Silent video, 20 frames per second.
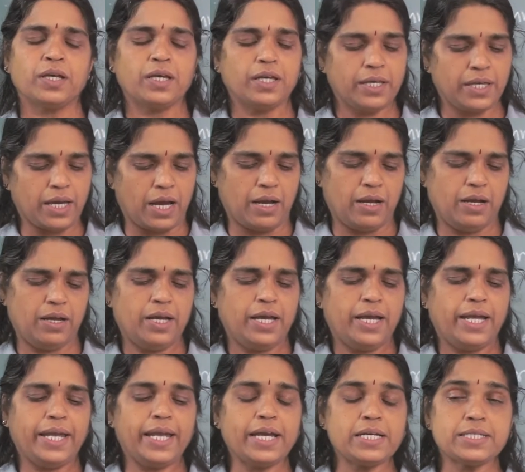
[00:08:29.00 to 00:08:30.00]
Yeah.
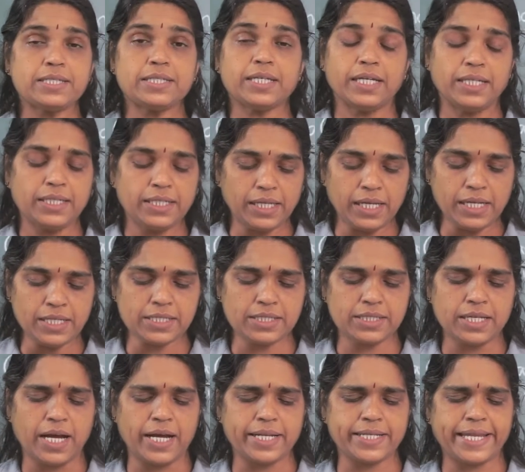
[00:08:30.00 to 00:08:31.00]
A sentence
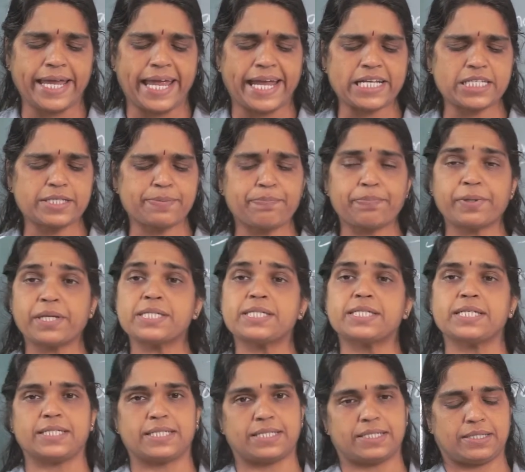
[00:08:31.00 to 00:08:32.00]
that
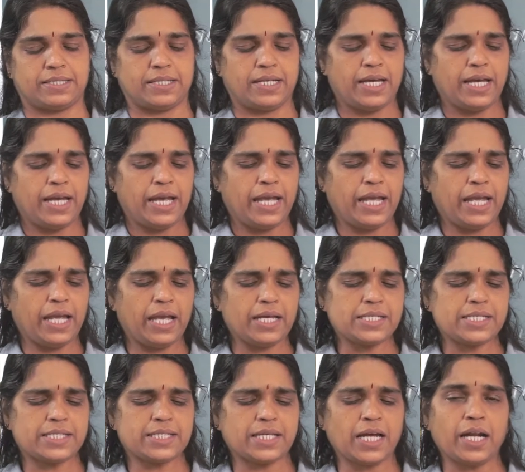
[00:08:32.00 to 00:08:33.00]
expresses a
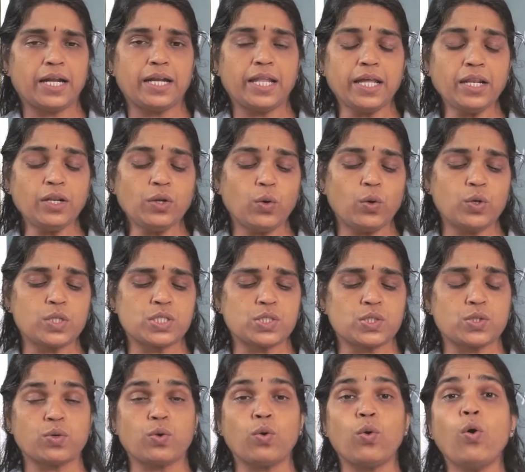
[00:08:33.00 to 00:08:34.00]
sudden or
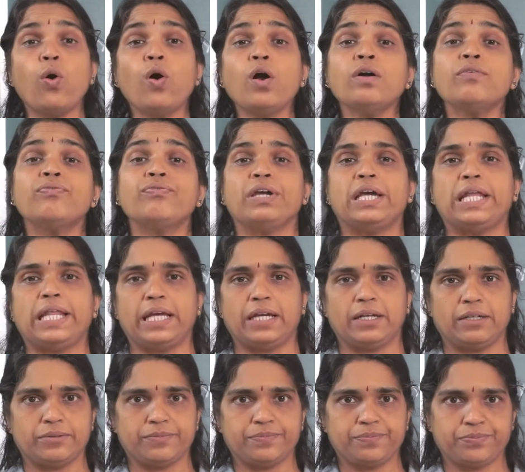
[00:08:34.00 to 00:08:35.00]
strong
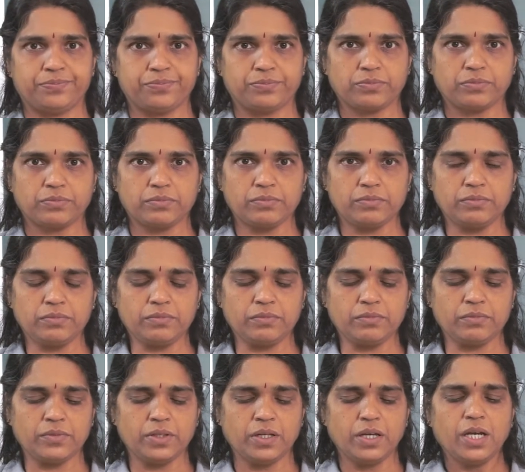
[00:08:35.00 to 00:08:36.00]
feeling
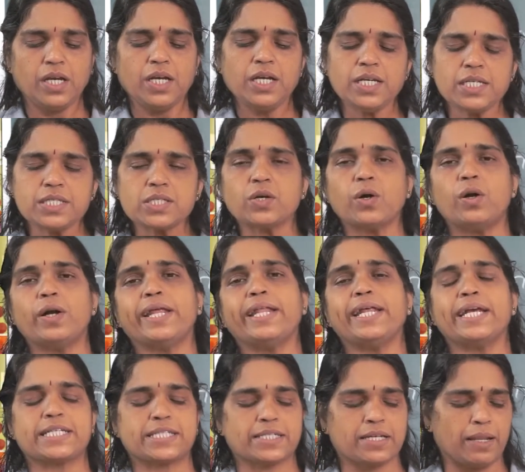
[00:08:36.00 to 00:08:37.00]
is called an
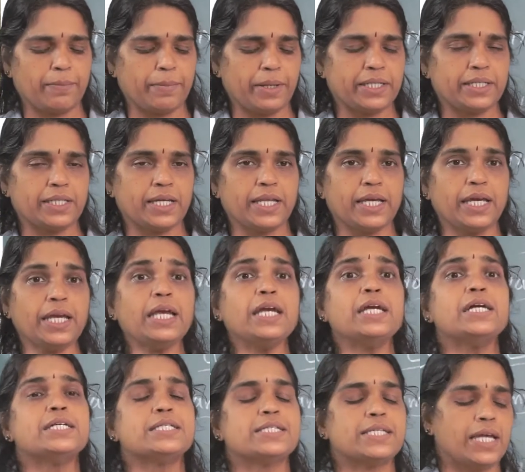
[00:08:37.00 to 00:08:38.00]
exclamatory
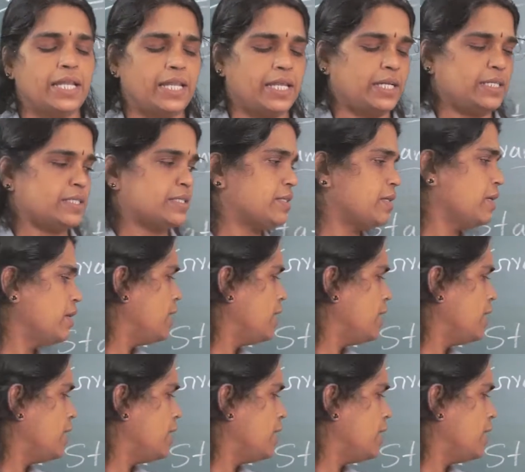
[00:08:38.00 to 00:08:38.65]
sentence.